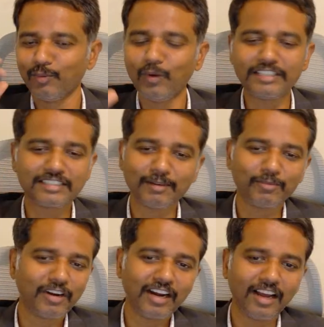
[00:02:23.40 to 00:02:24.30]
When
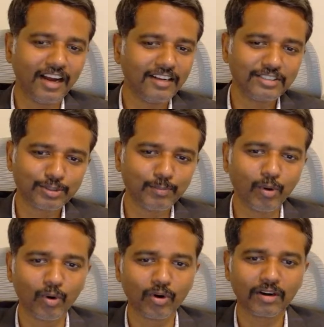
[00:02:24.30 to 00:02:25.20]
someone earns
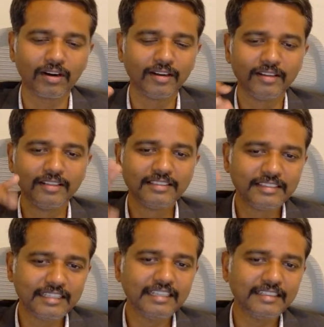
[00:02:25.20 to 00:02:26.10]
more,
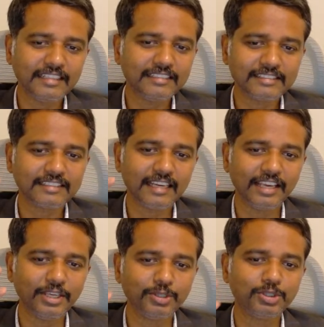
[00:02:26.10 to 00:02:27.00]
three things
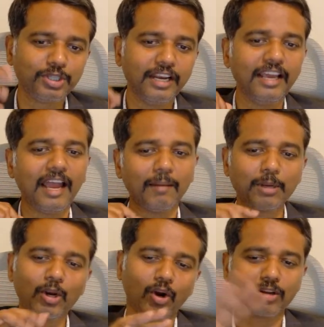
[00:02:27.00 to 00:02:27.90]
usually
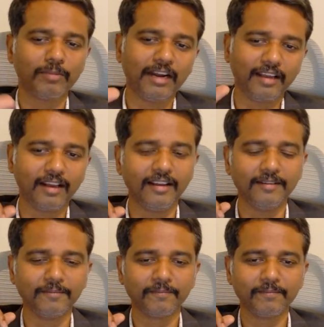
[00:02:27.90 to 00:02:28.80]
happen automatically,
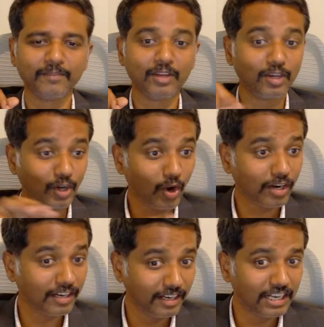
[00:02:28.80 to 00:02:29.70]

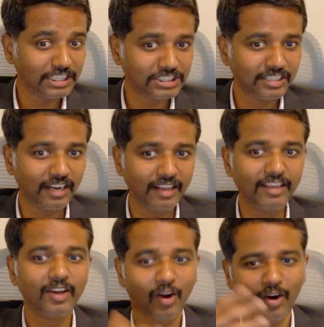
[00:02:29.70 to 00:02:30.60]
not
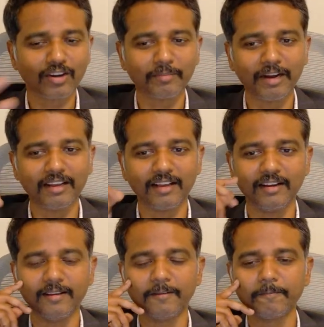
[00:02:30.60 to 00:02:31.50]
intentionally,
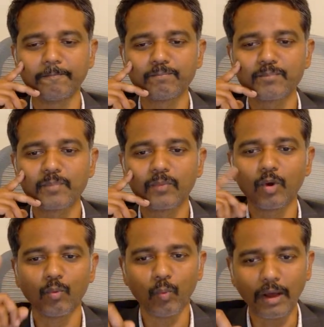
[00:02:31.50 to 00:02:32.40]
automatically.
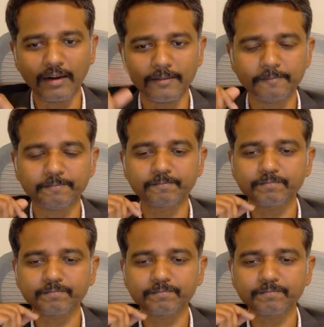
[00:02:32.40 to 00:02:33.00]
One,